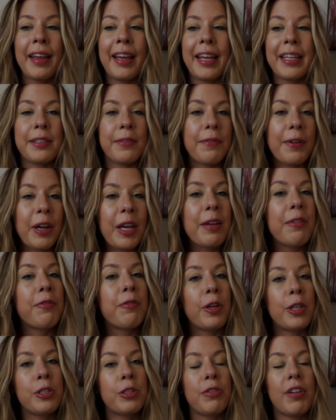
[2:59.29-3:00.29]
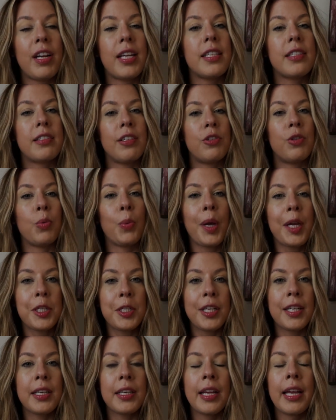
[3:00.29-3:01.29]
It's a very frustrating
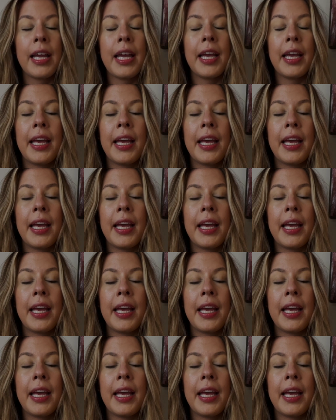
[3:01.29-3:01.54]
situation.